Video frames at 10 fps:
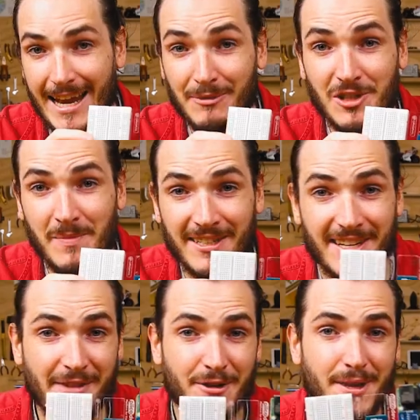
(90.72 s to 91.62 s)
And I've just
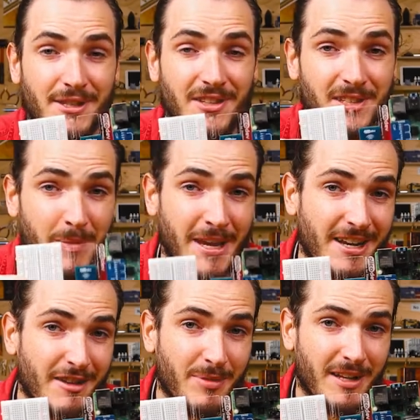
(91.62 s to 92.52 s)
mounted everything to this
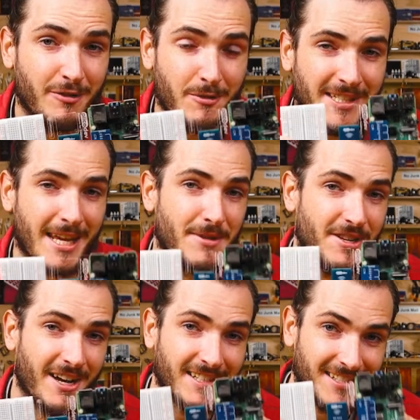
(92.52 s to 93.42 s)
PiicoDev platform to keep it
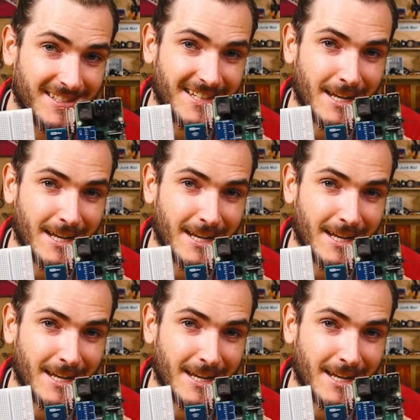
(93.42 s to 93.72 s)
nice and